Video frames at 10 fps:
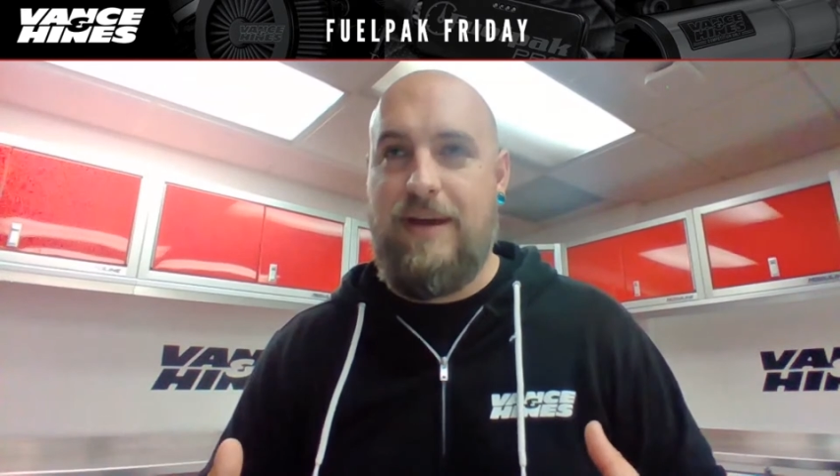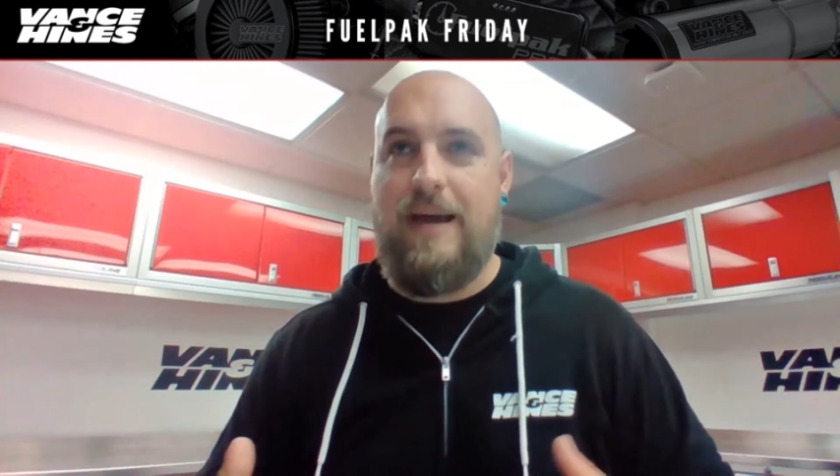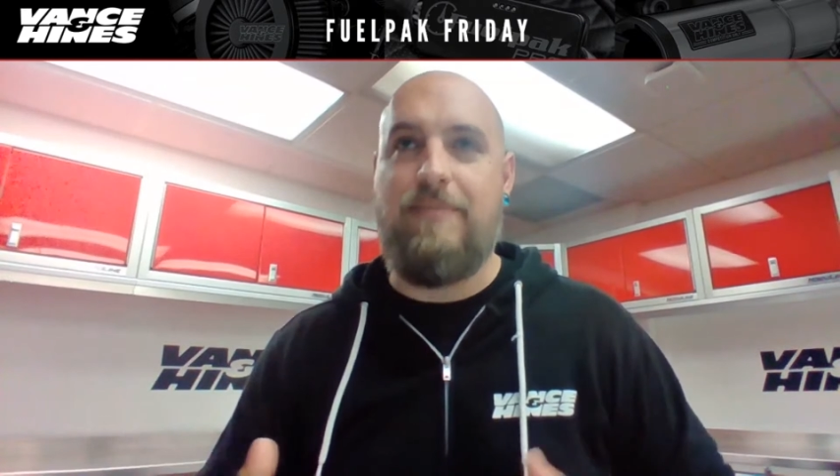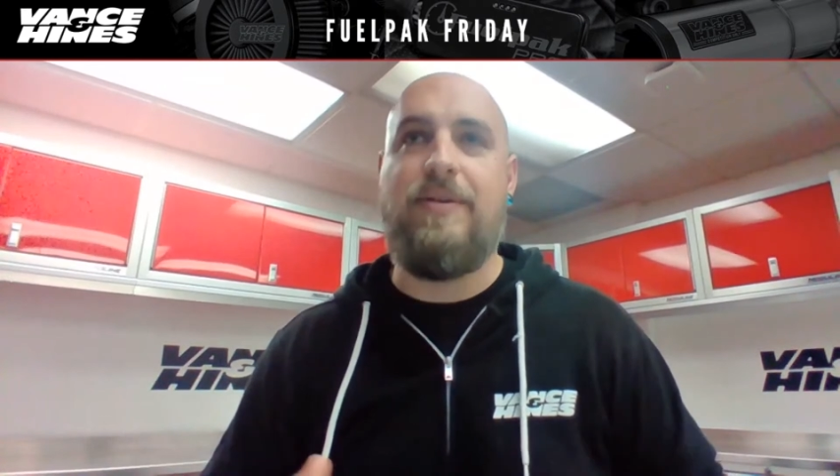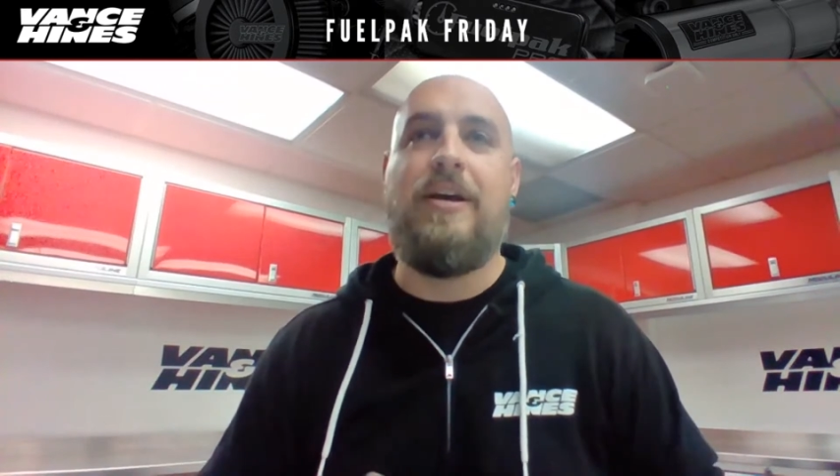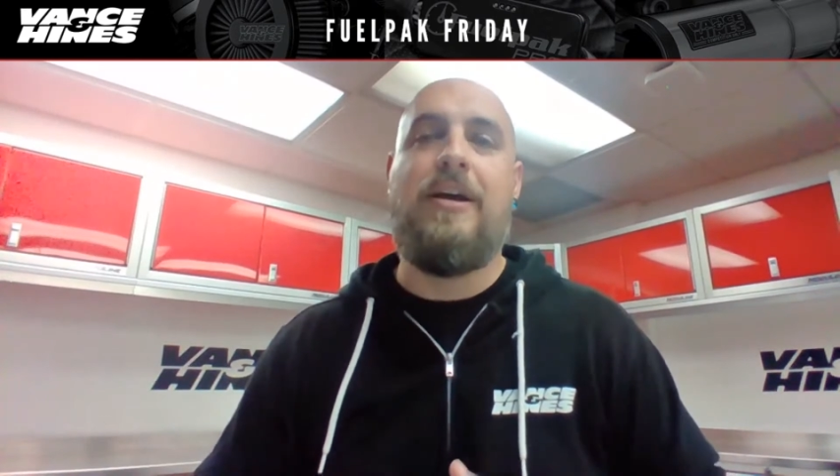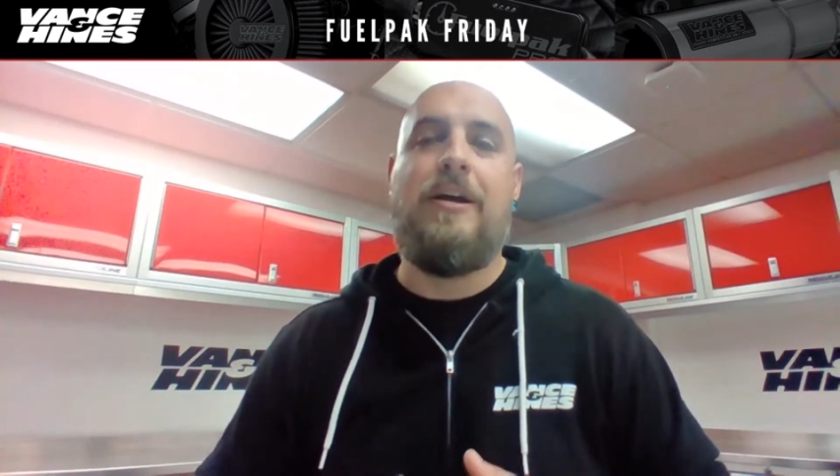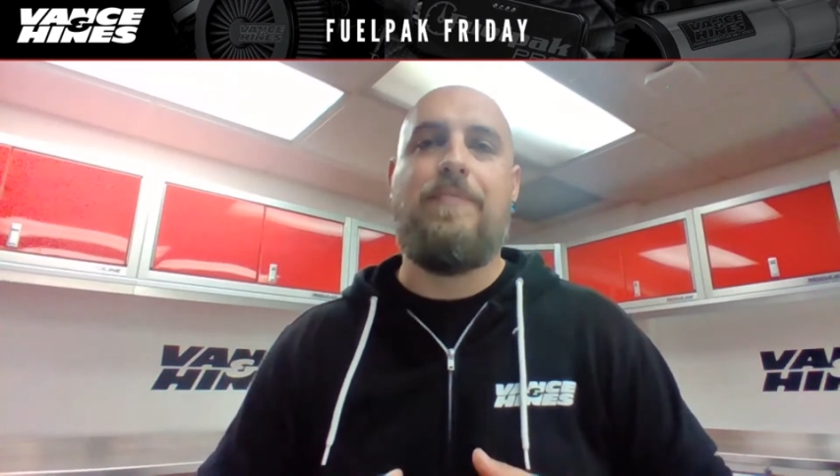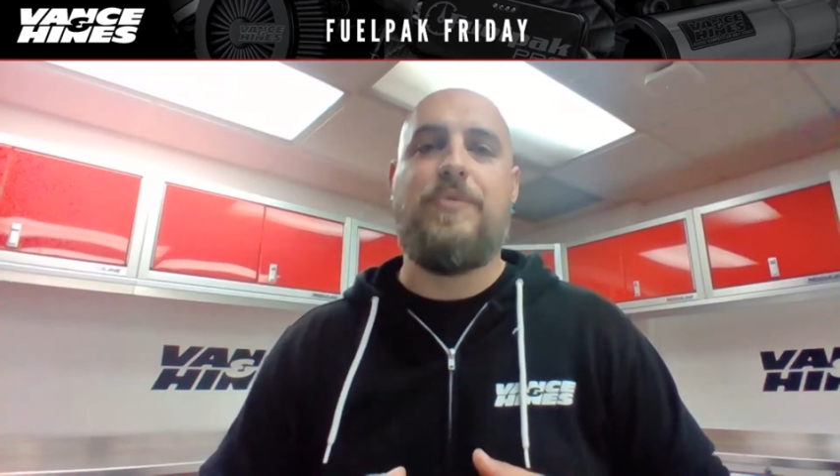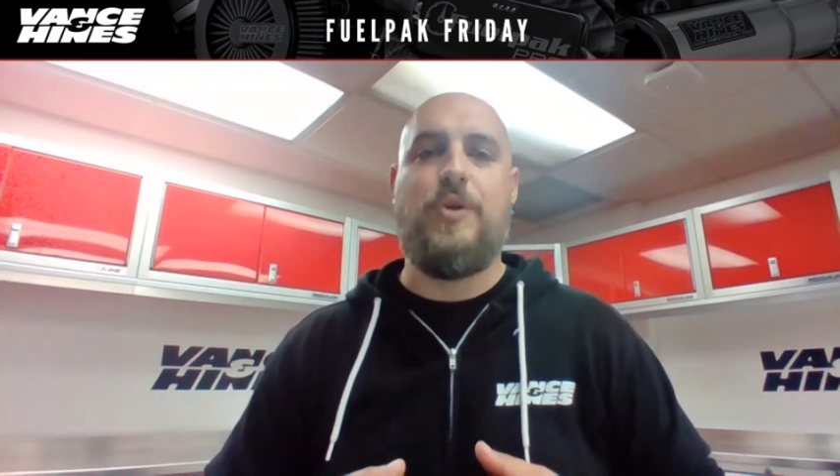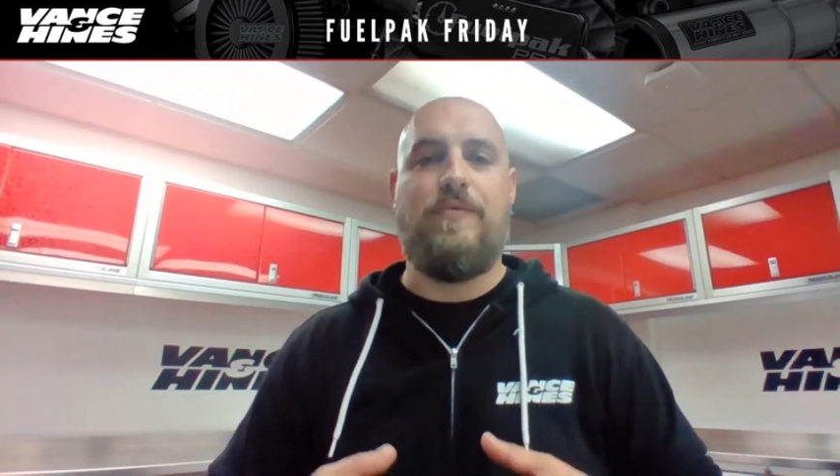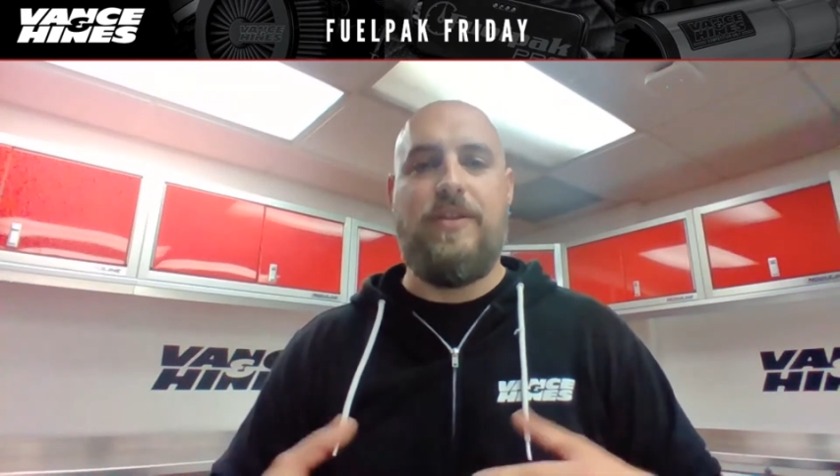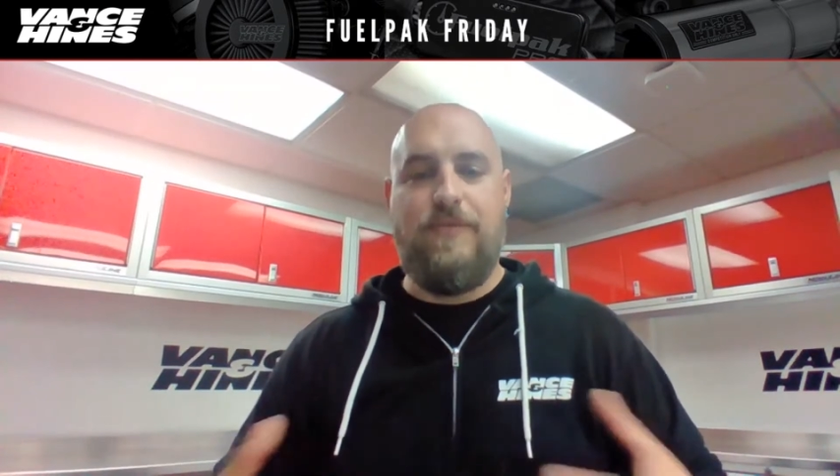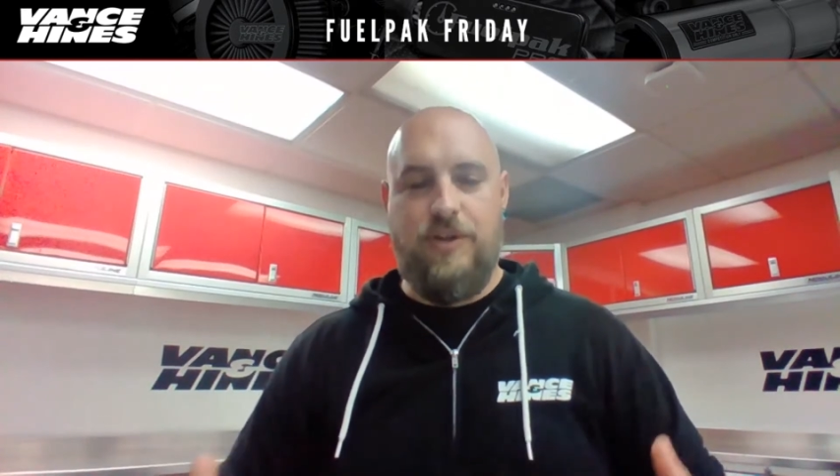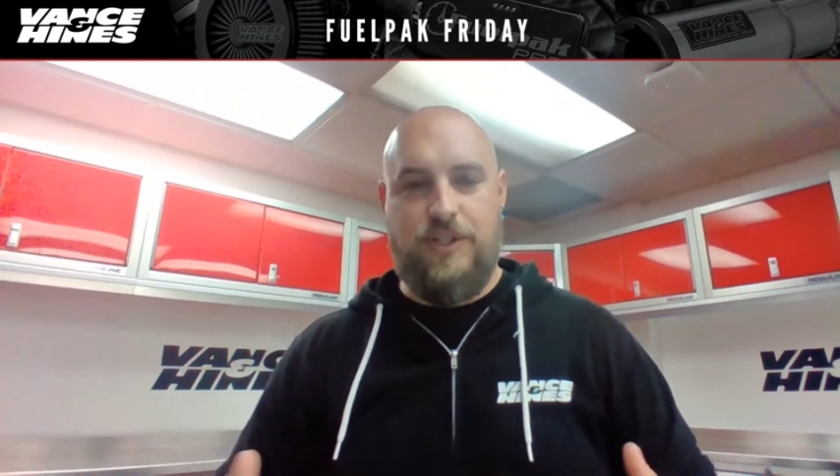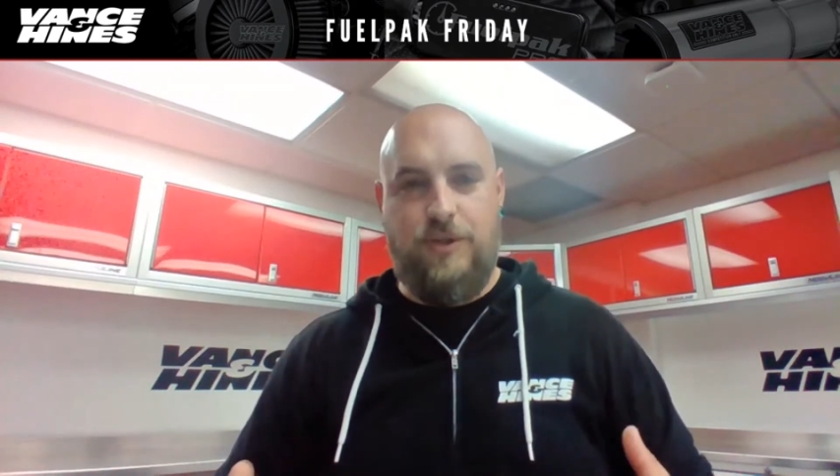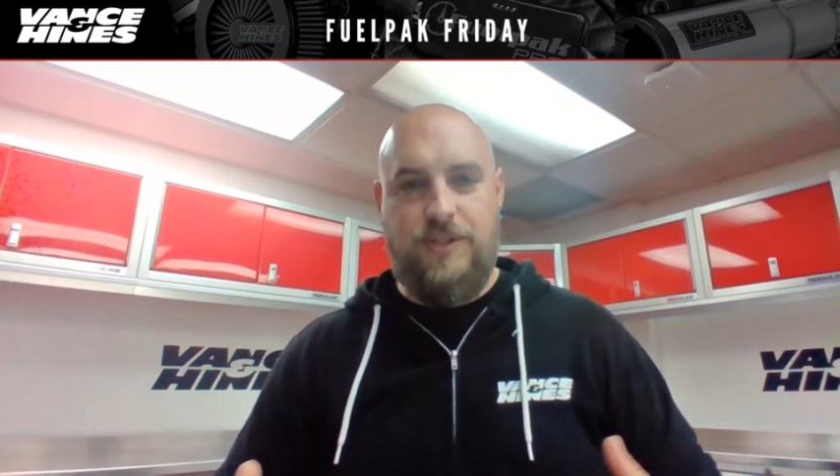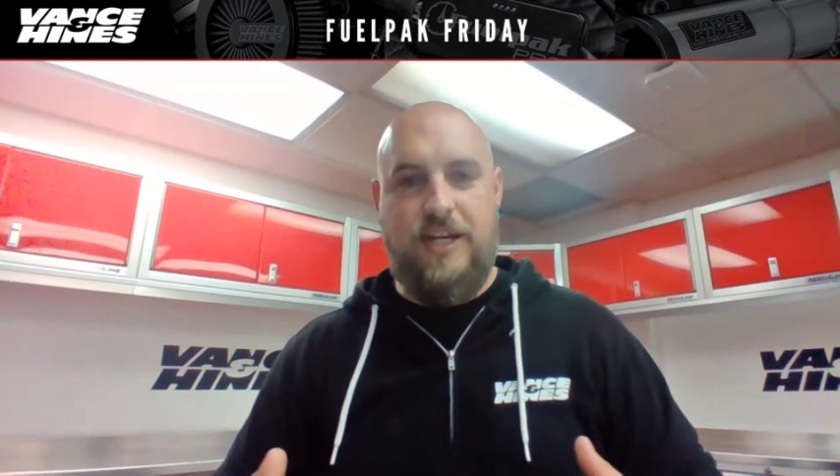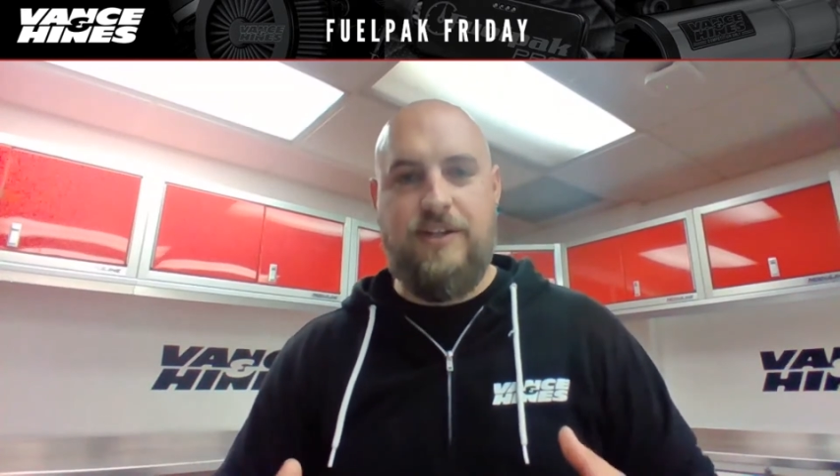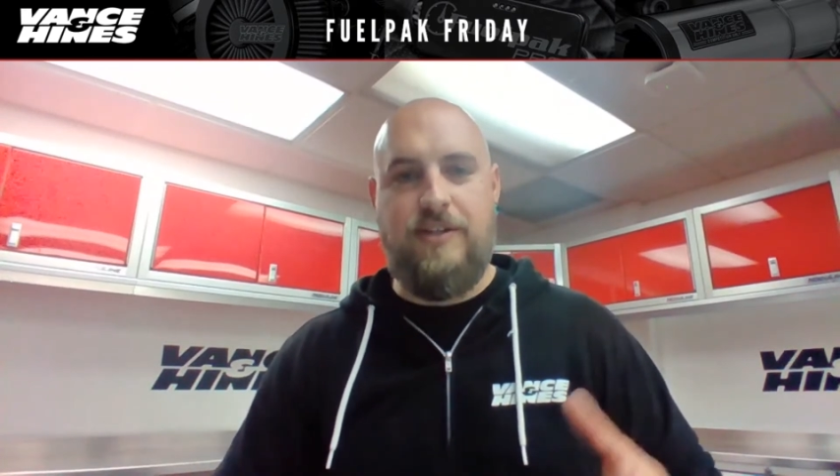the map. So for the first two
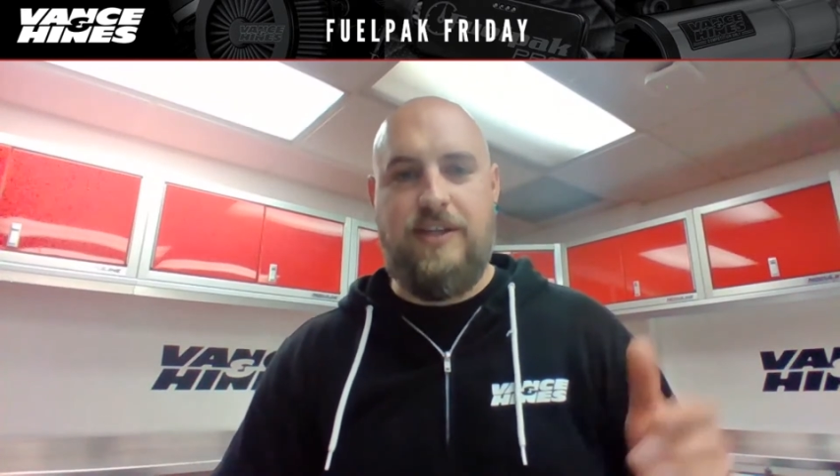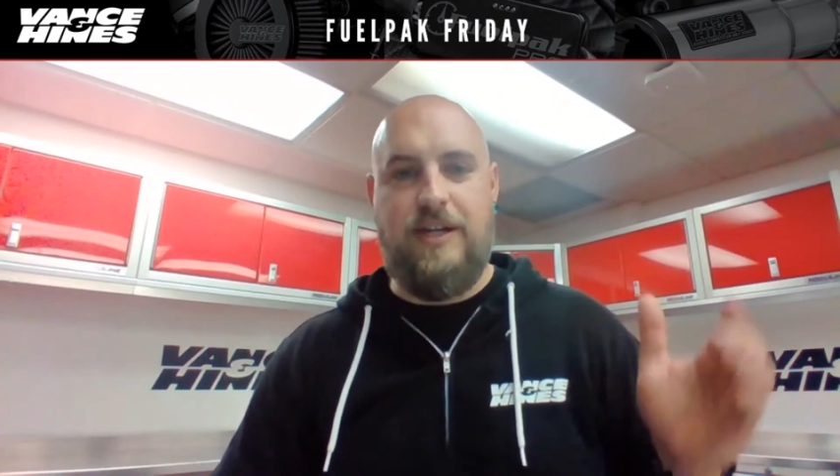sessions,